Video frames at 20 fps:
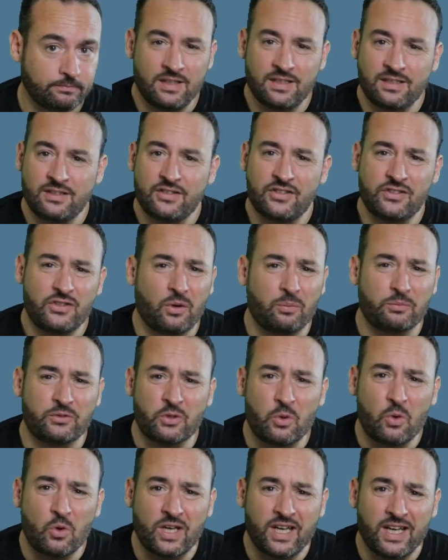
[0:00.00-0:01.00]
Stop
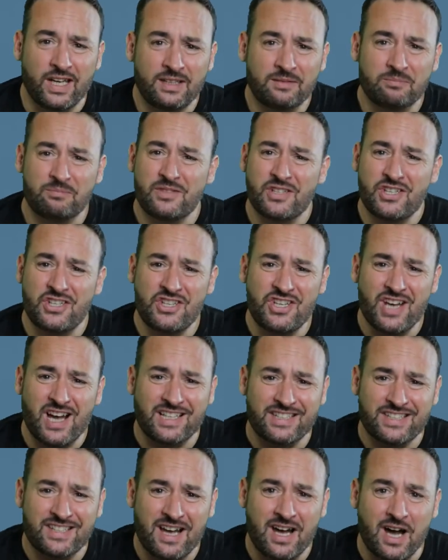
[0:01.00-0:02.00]
talking,
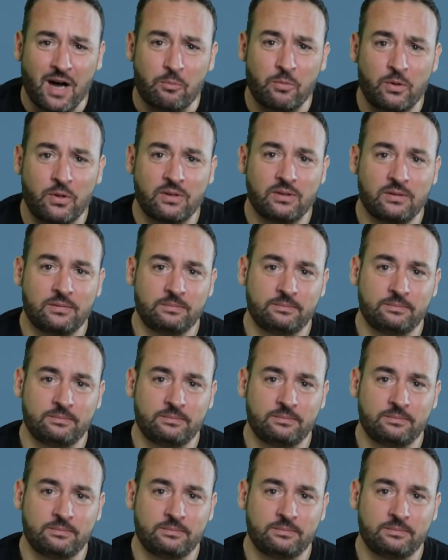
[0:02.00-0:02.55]
shut up.